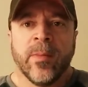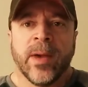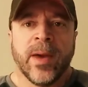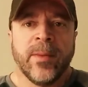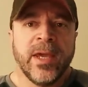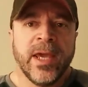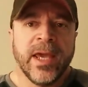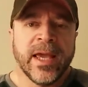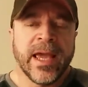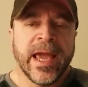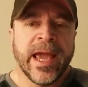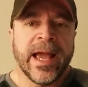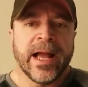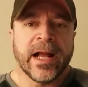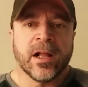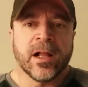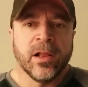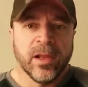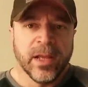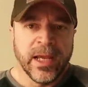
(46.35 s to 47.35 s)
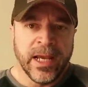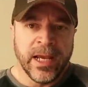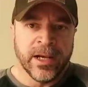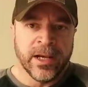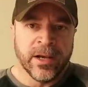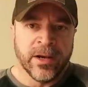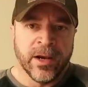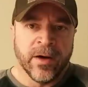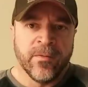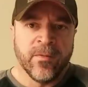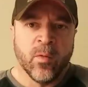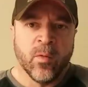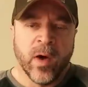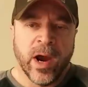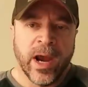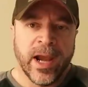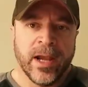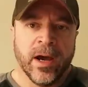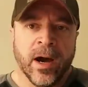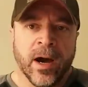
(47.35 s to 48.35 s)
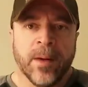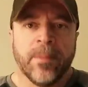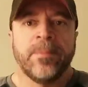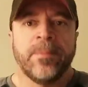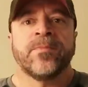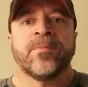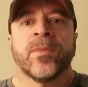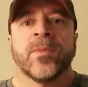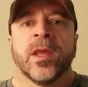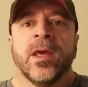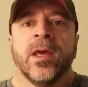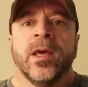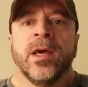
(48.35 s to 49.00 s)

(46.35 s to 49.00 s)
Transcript: Maybe he can't clean enough weight up